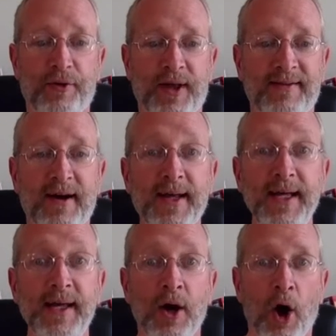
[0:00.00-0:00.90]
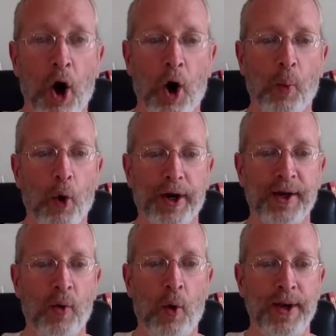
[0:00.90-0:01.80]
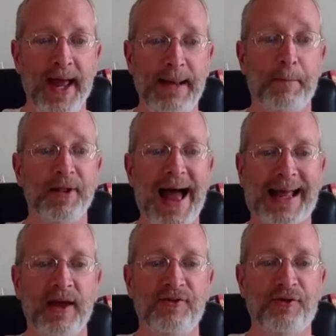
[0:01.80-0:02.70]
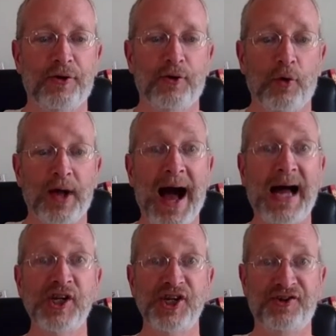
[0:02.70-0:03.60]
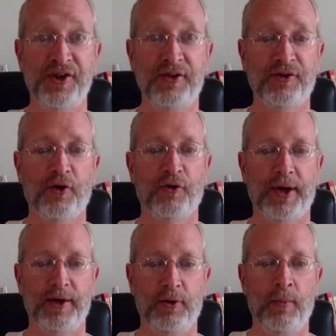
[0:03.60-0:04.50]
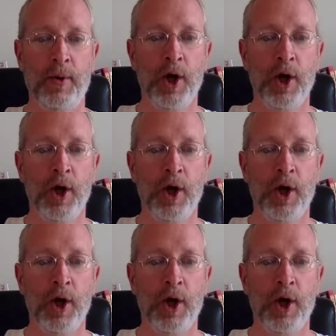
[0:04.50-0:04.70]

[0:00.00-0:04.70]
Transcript: Kentucky are working on a black historical consciousness curriculum,